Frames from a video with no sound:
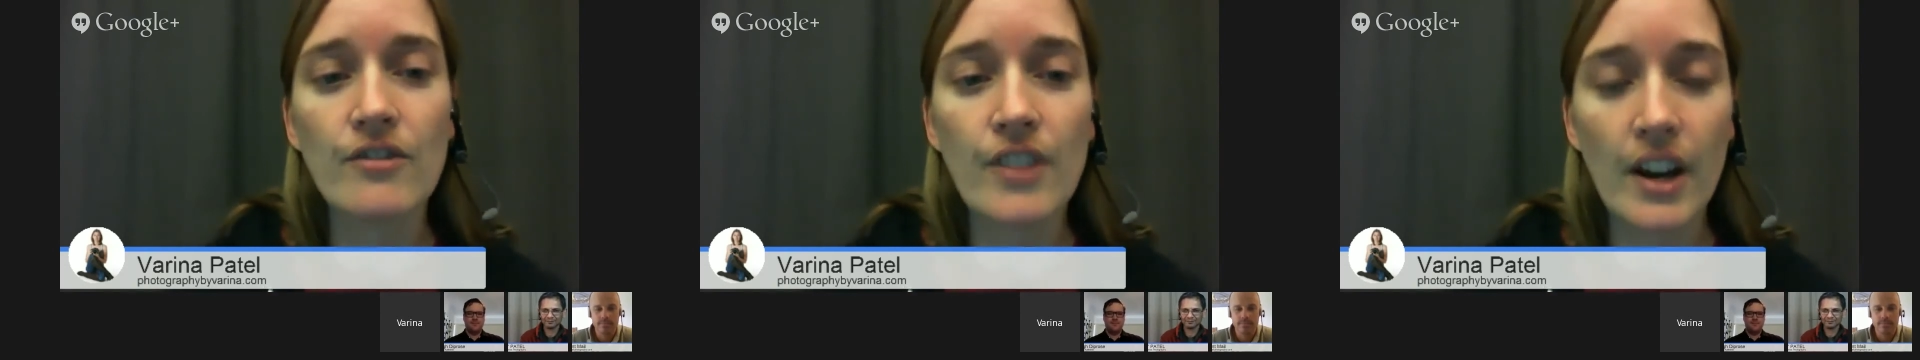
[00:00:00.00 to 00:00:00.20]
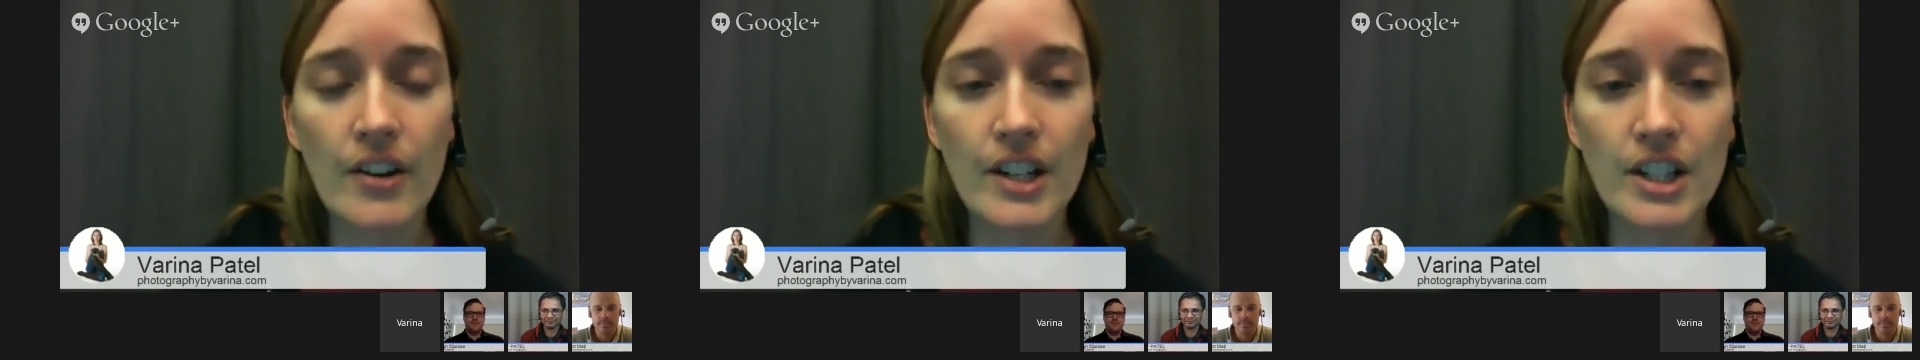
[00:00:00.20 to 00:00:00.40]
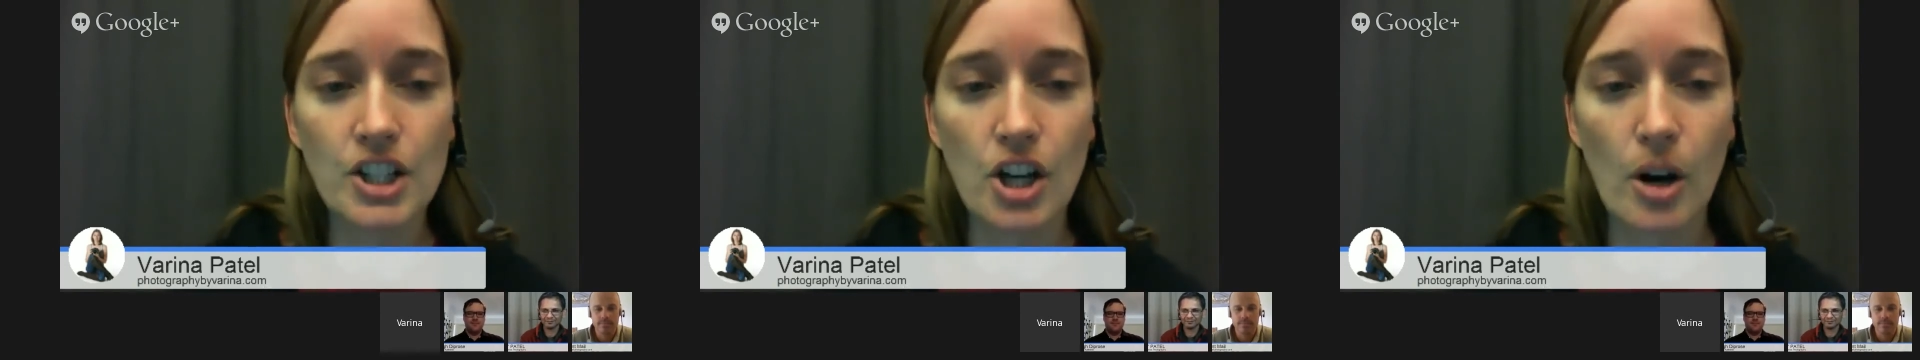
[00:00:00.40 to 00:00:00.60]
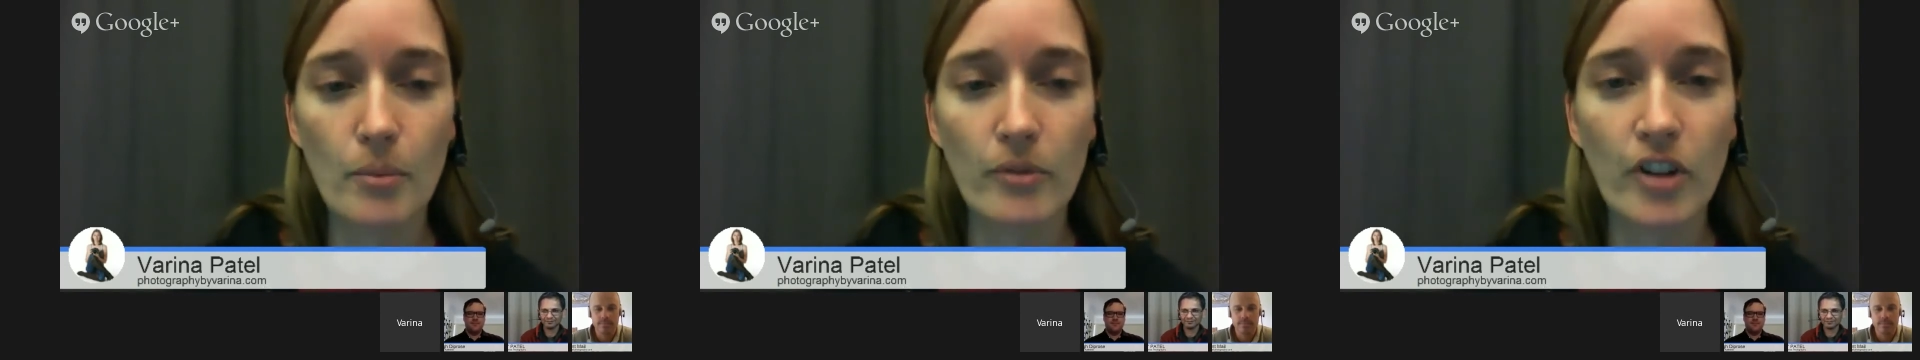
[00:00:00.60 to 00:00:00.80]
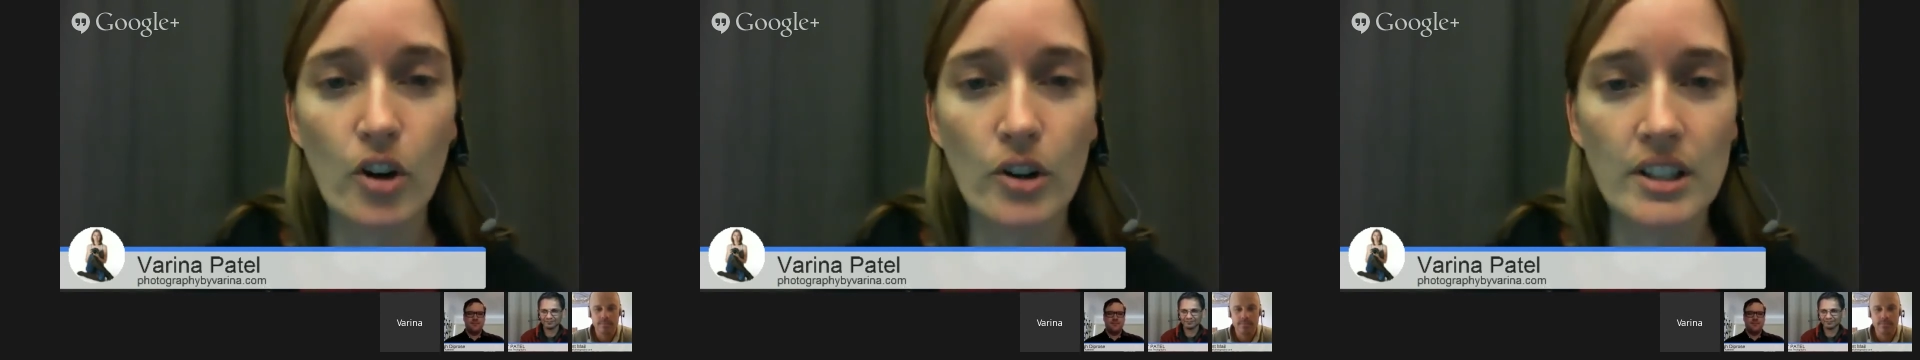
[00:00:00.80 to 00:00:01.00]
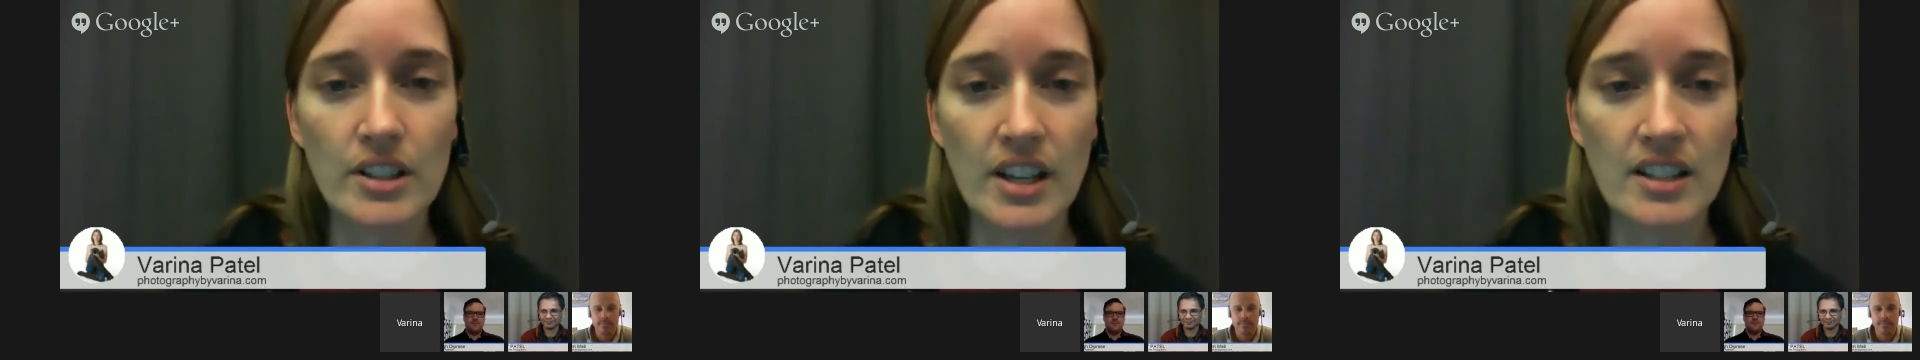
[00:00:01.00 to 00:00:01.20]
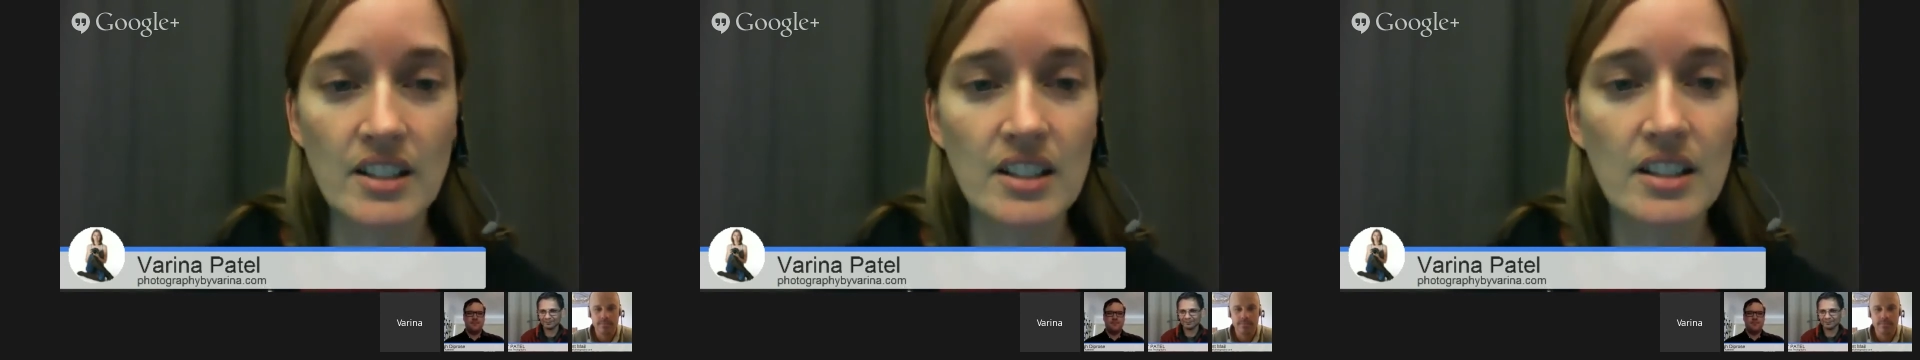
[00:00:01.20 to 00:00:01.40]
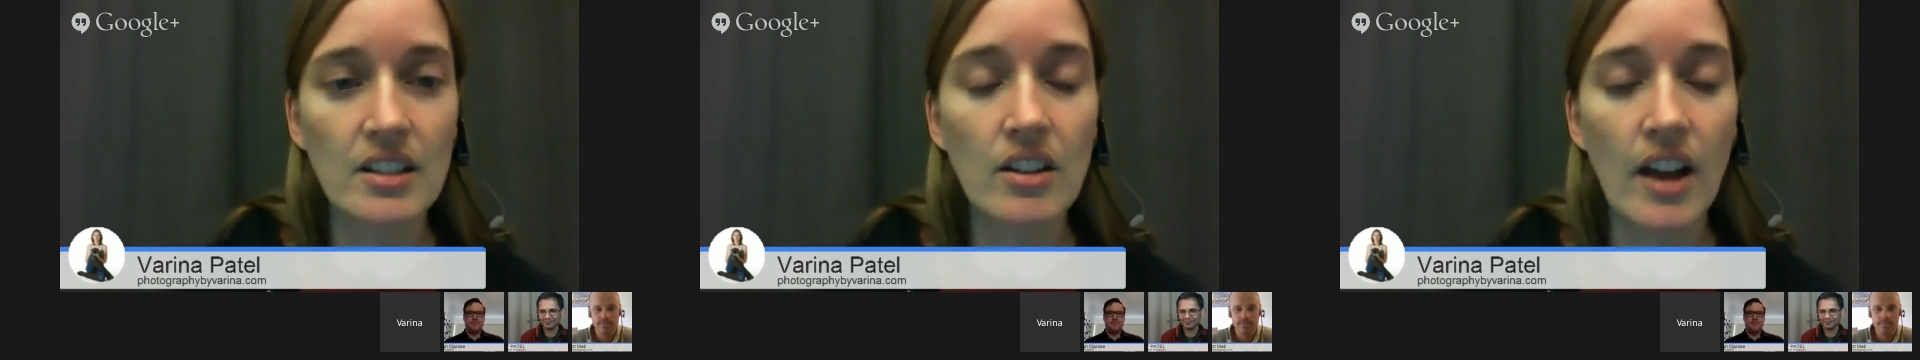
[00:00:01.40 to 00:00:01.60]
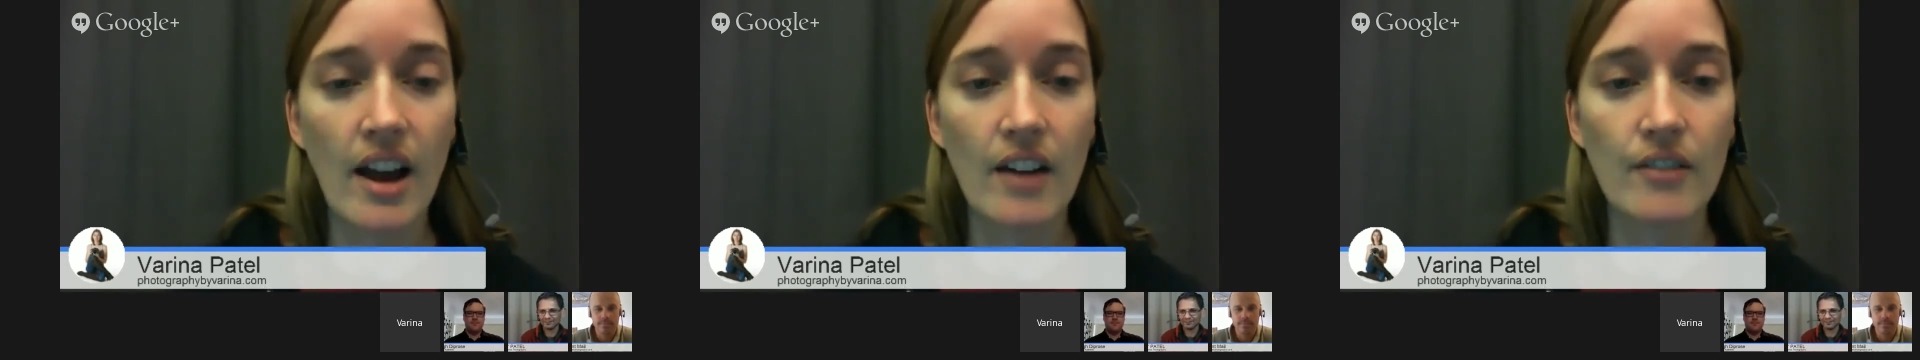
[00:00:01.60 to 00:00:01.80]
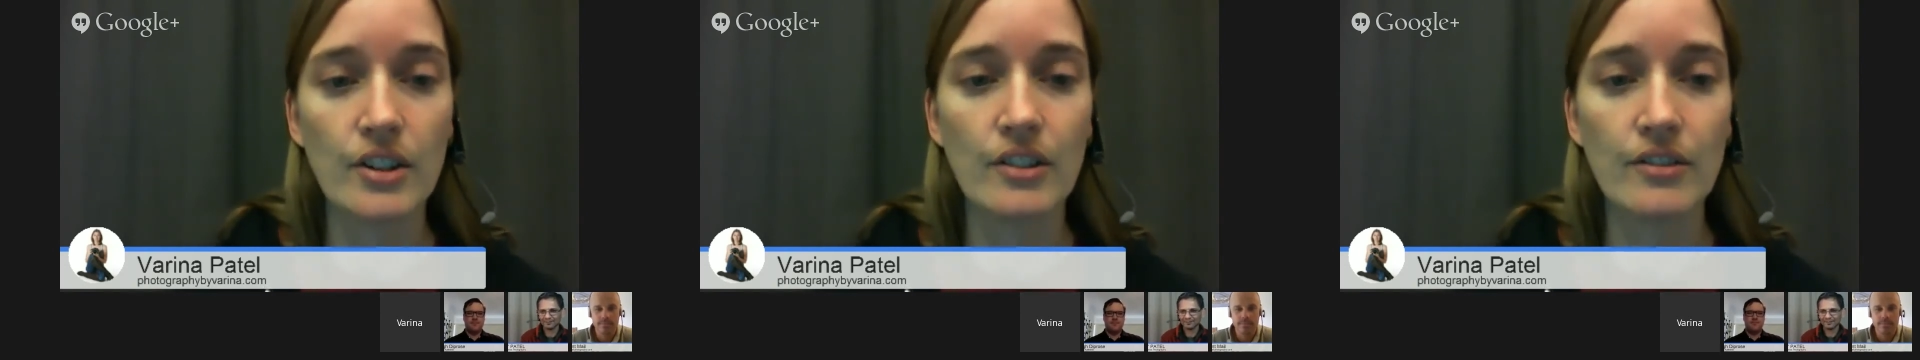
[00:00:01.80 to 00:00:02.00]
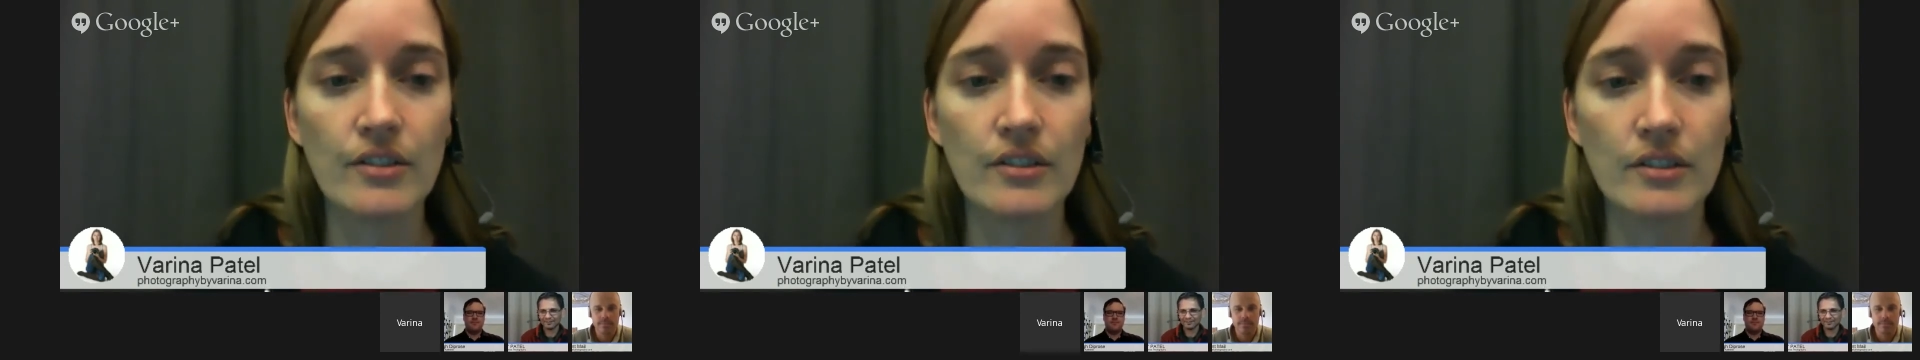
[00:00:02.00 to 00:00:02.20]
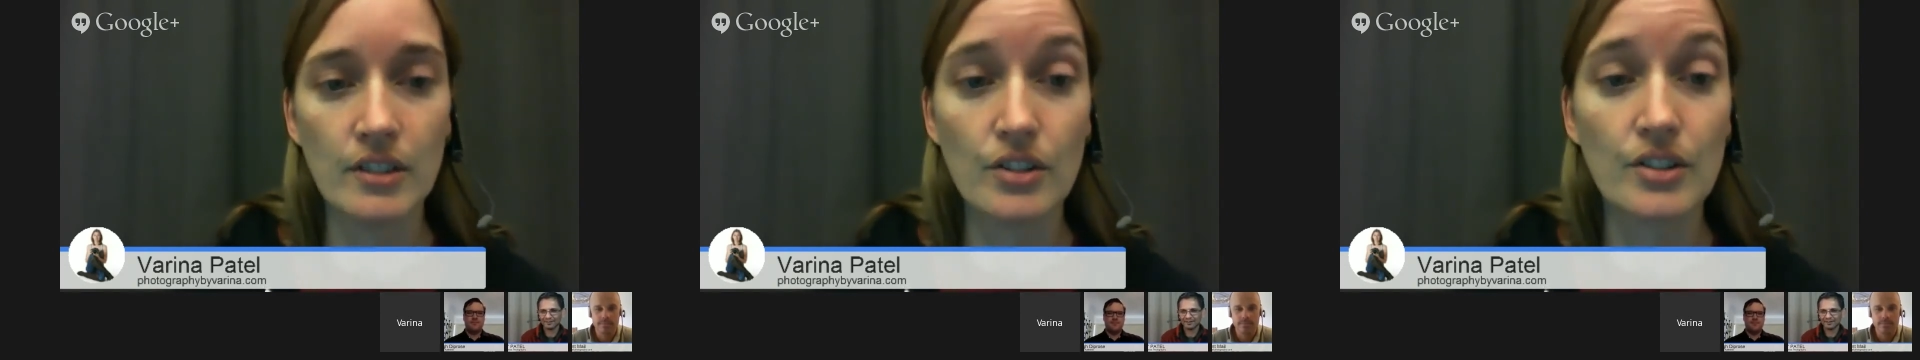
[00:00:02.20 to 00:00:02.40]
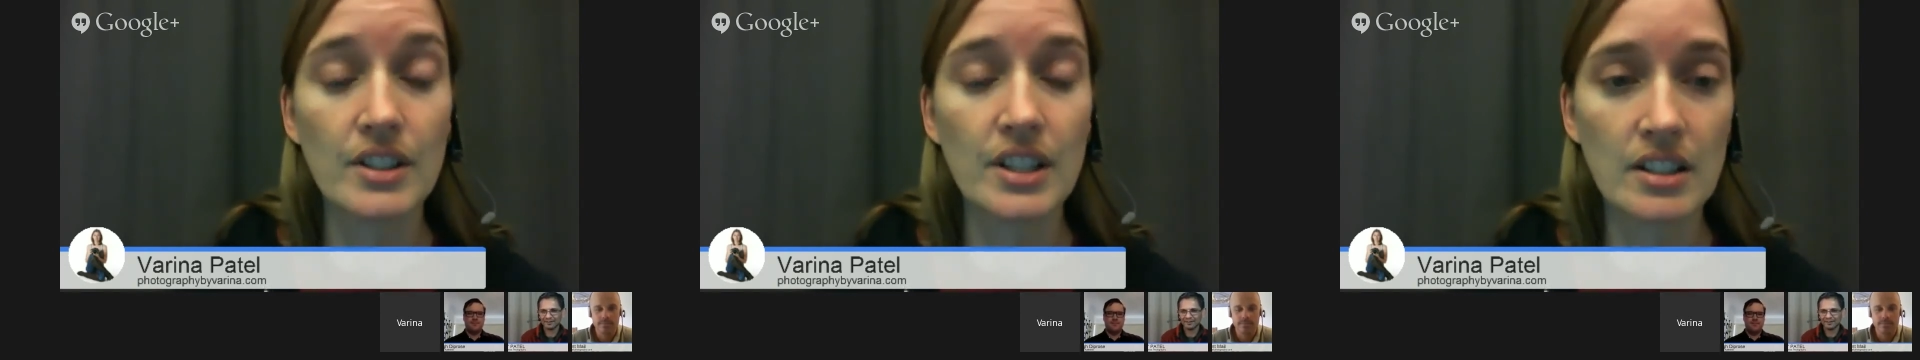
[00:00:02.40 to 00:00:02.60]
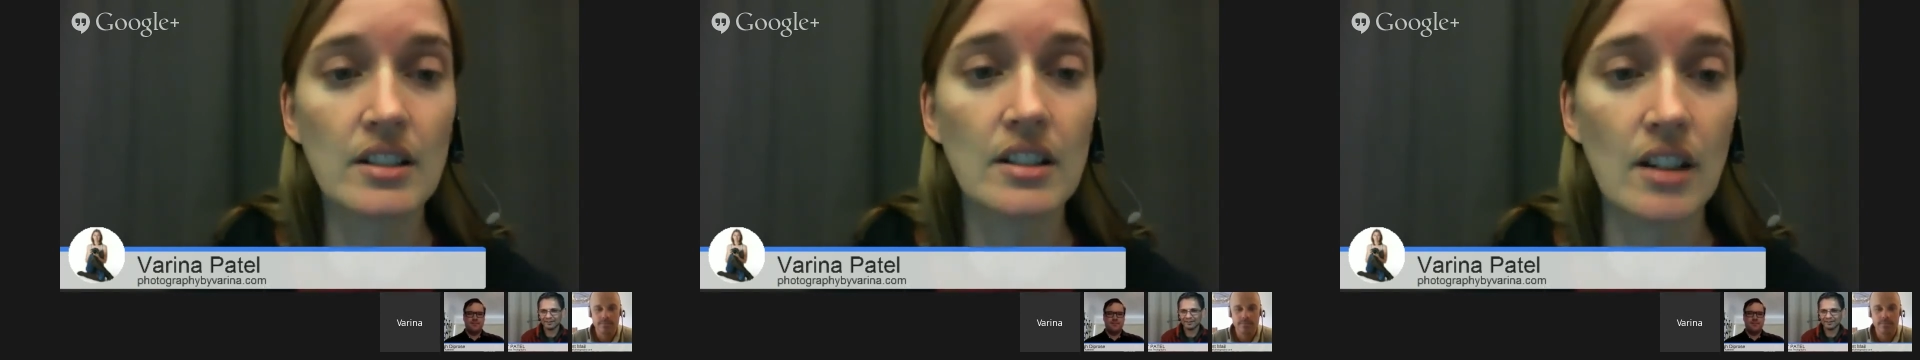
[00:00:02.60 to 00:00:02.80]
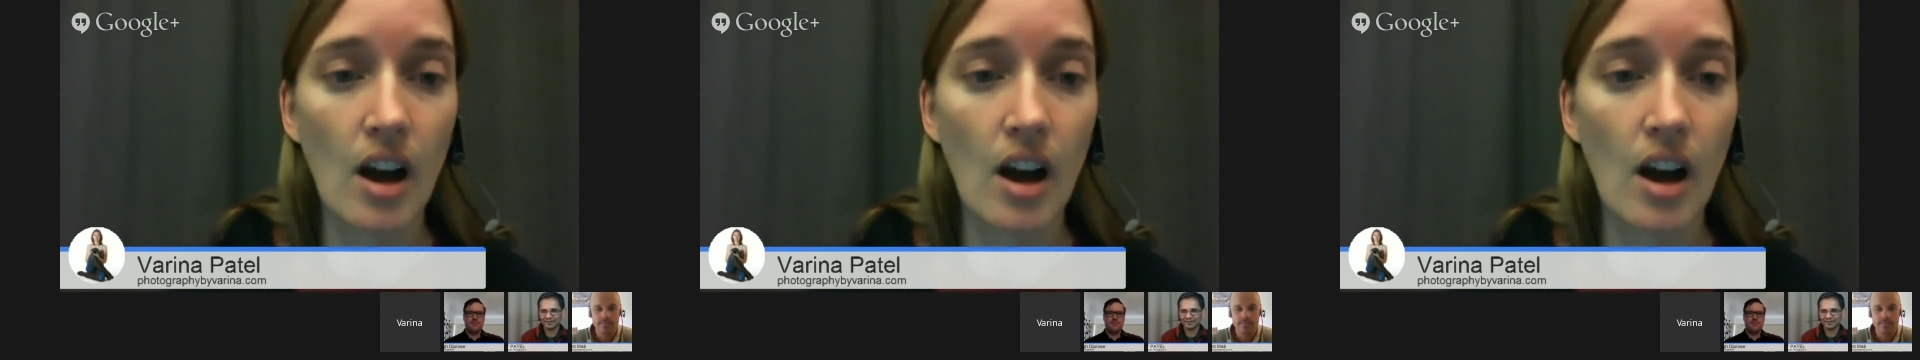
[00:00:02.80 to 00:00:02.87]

very sharp focus and still have your distant